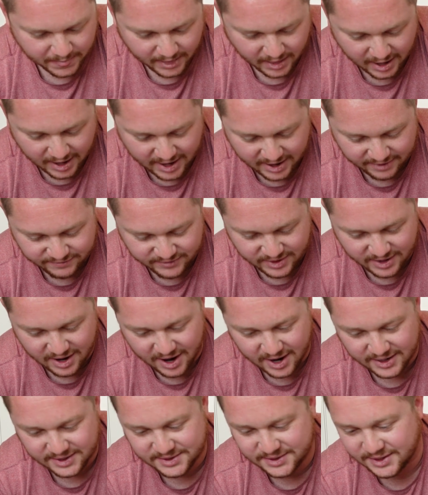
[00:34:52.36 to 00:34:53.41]
I have
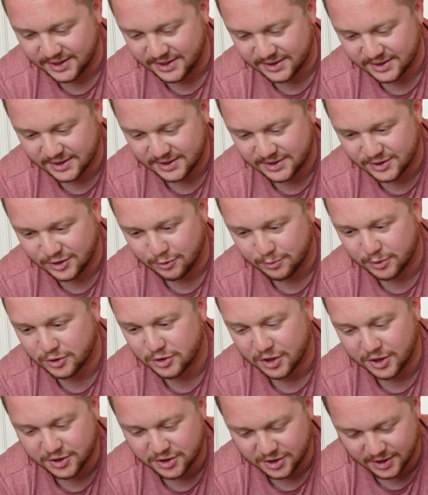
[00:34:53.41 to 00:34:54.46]
not seen this Super
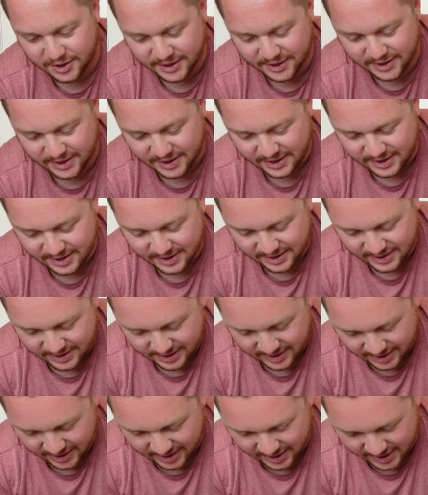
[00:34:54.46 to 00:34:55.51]
Treasure Hunt,
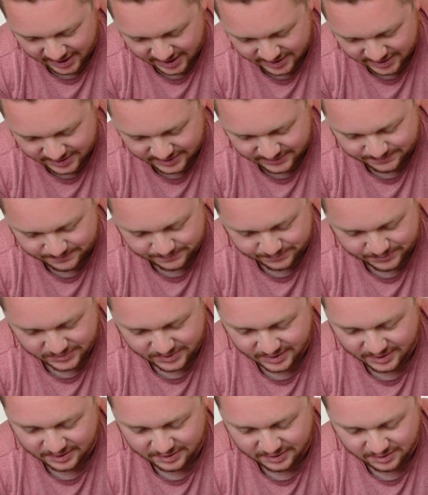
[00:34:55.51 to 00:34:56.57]
and
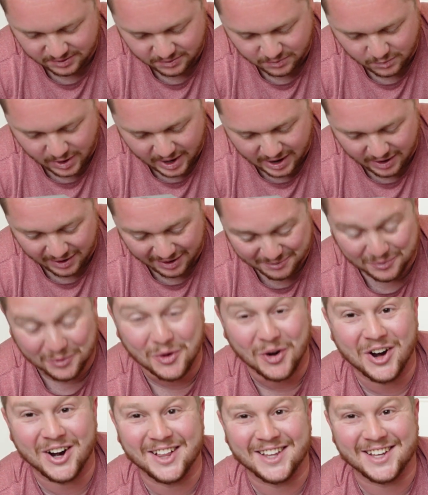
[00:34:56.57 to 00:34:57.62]
Wow, I'm
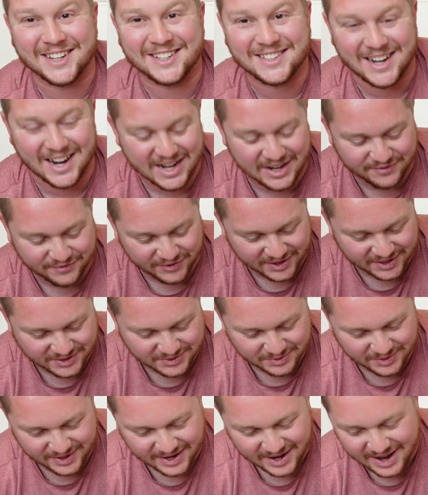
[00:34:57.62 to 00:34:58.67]
really excited for this
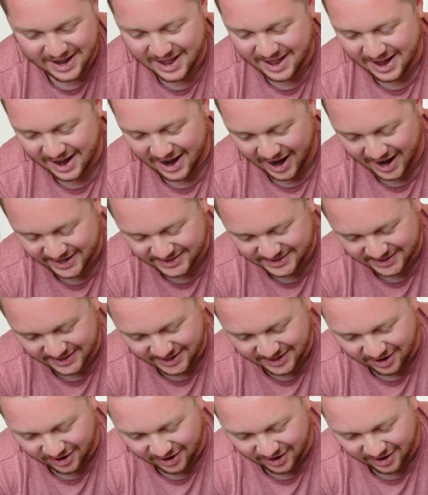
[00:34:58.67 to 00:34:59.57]
one. I did